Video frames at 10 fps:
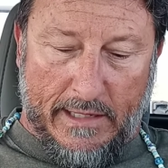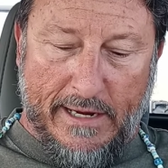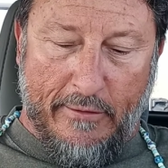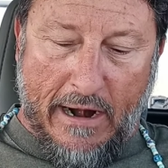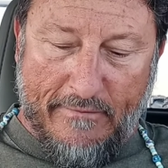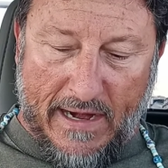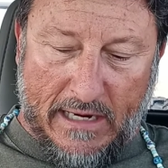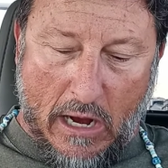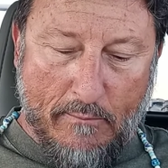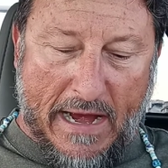Neither have I
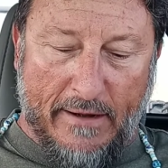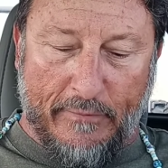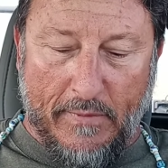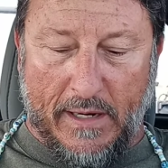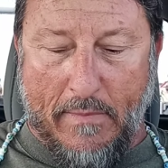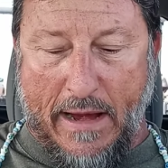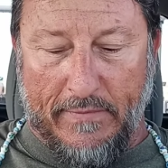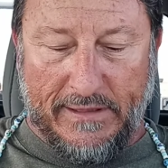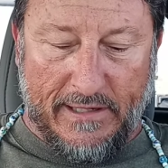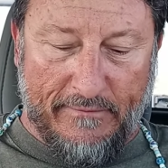gone back from the
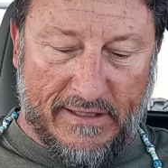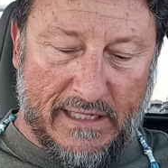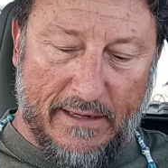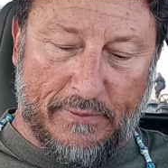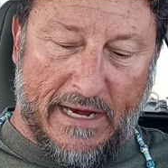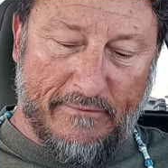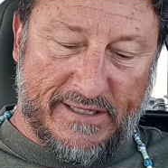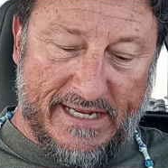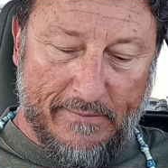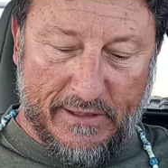commandments of his lips. I have
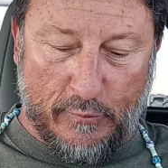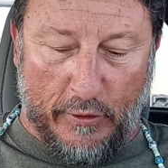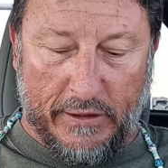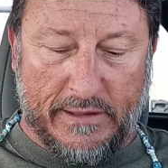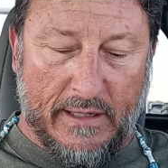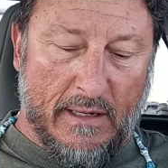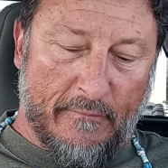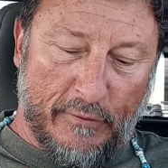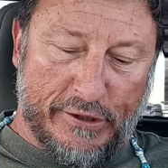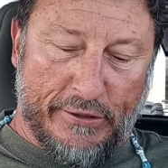esteemed his words.
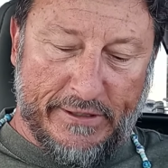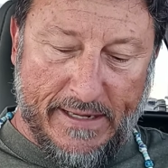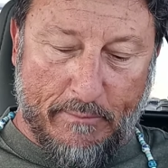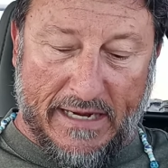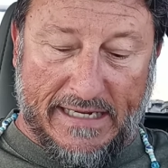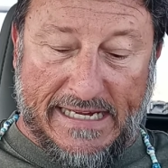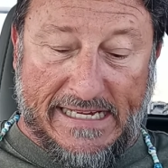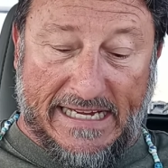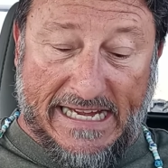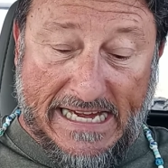Verse 13, but
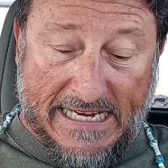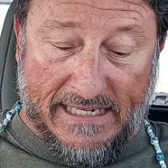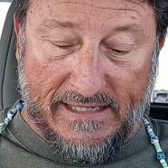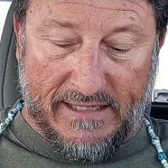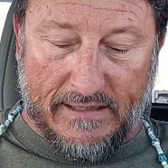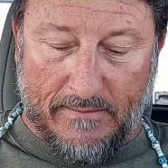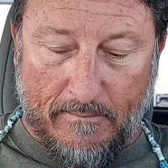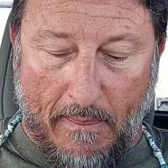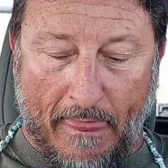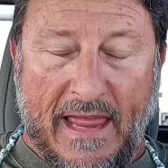he is
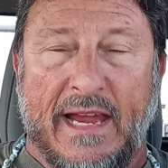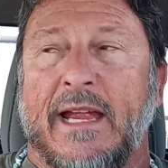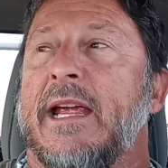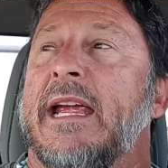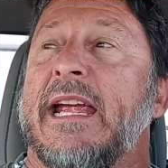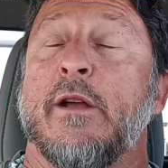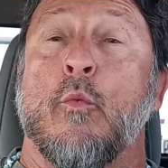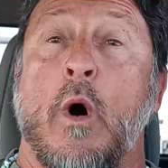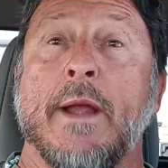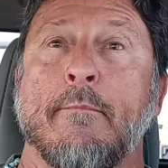
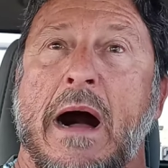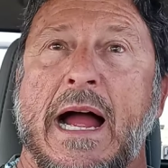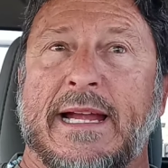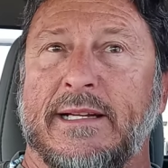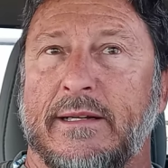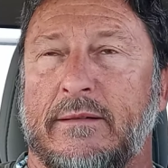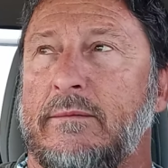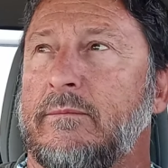in one mind.